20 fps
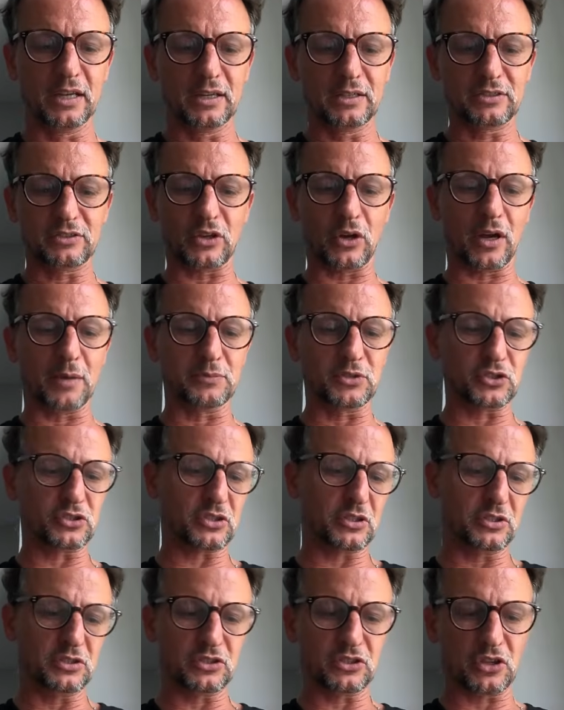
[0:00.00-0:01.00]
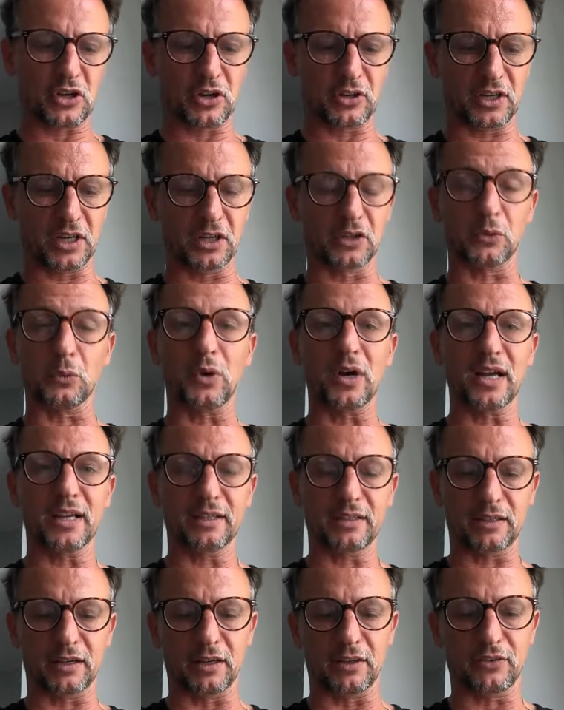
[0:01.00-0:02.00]
So I'm just going to start here. Why?
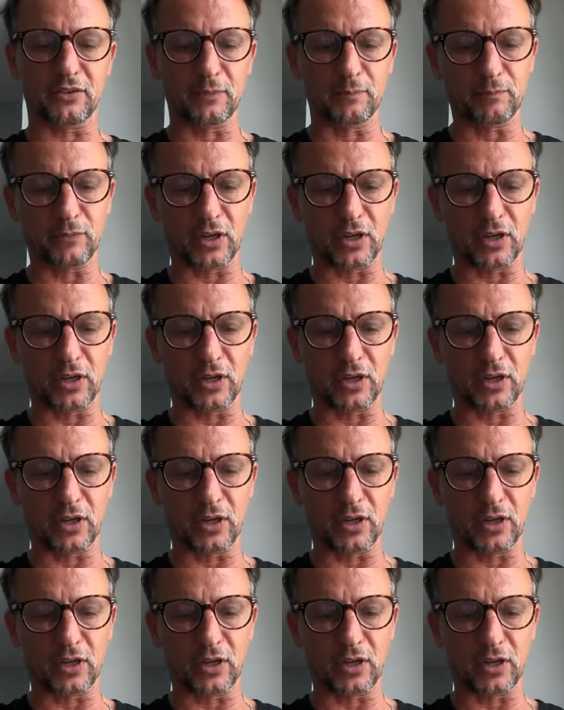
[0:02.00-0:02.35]
Because,